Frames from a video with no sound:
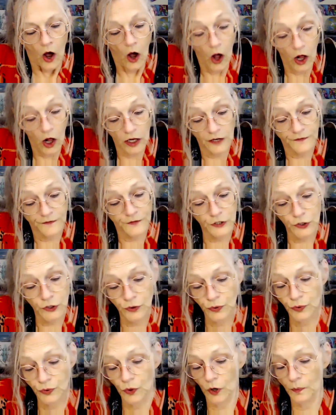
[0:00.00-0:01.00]
All of you
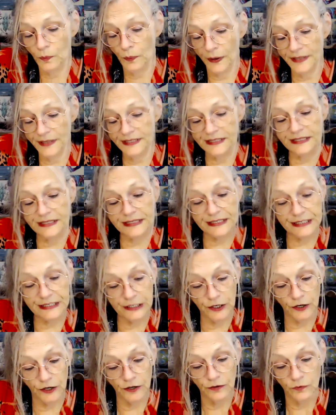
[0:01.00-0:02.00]
who are present
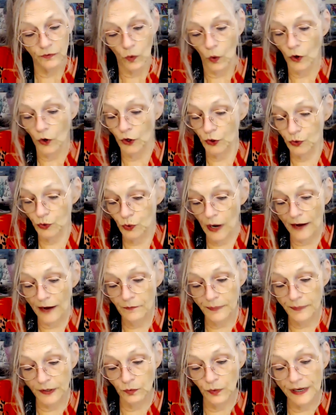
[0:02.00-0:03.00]
here or who have
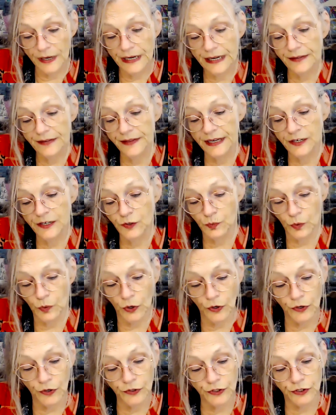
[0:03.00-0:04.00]
been reading these
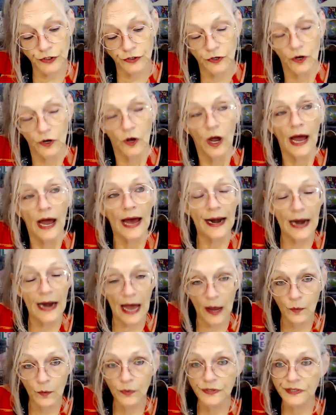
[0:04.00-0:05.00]
words, and
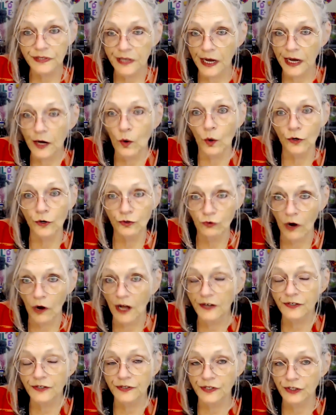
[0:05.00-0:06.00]
I will say, or
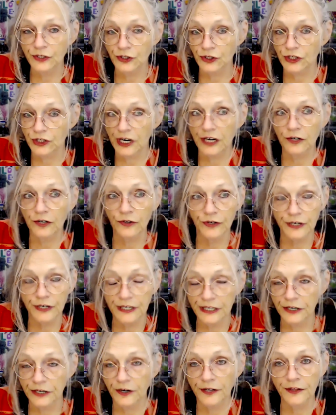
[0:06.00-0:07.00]
drawn to this channel and
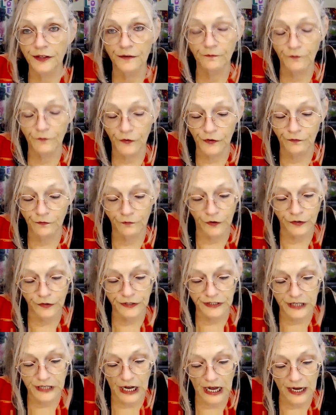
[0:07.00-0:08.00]
hearing them for the
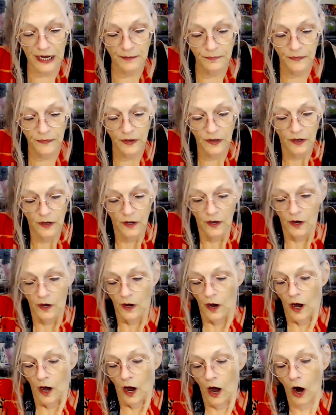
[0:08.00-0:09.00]
first time,
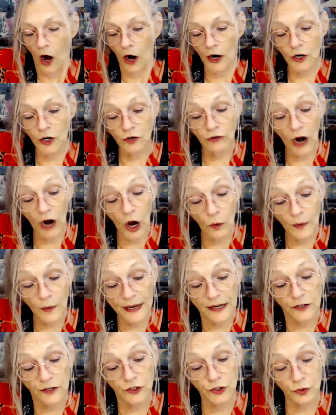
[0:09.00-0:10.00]
are
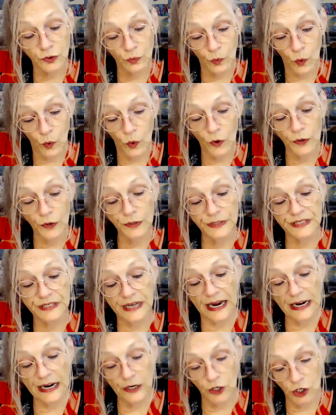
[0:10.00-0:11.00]
growing towards
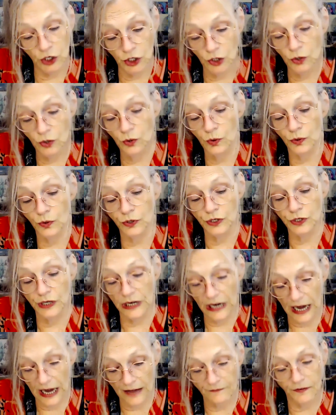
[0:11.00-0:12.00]
a new
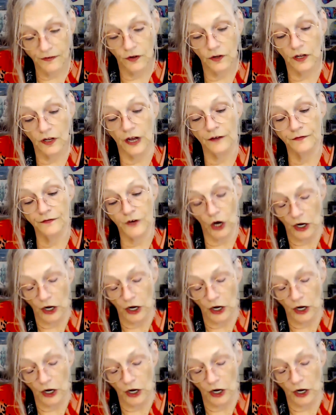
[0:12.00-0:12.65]
level of